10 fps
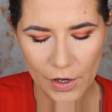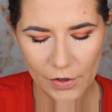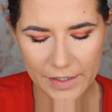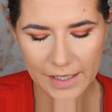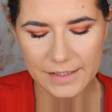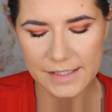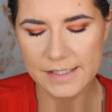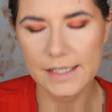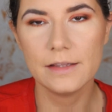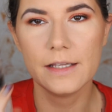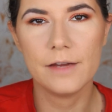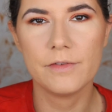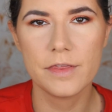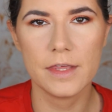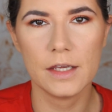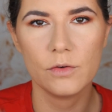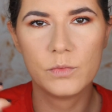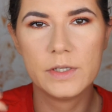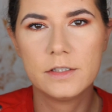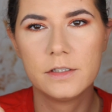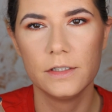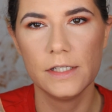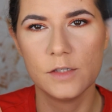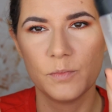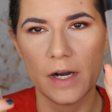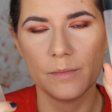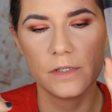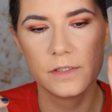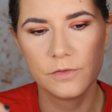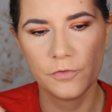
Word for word: Okay, I did set everything with these primers.